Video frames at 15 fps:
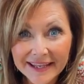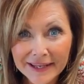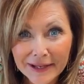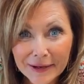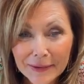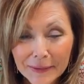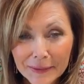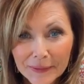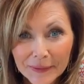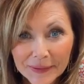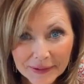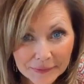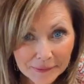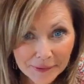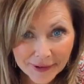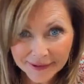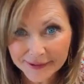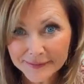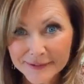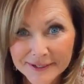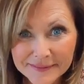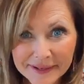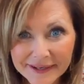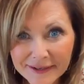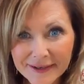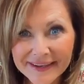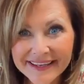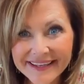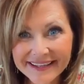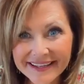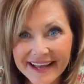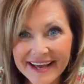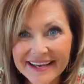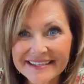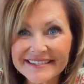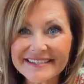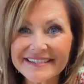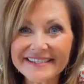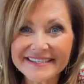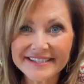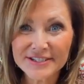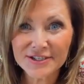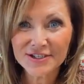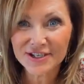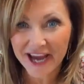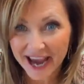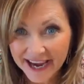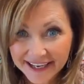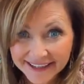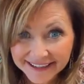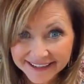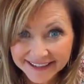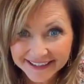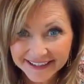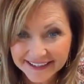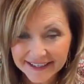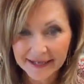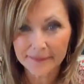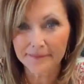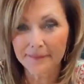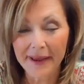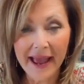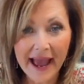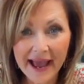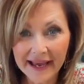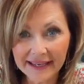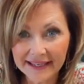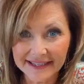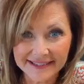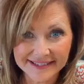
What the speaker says: Hello and welcome to my cooking class. It's Jacqueline. I'm back.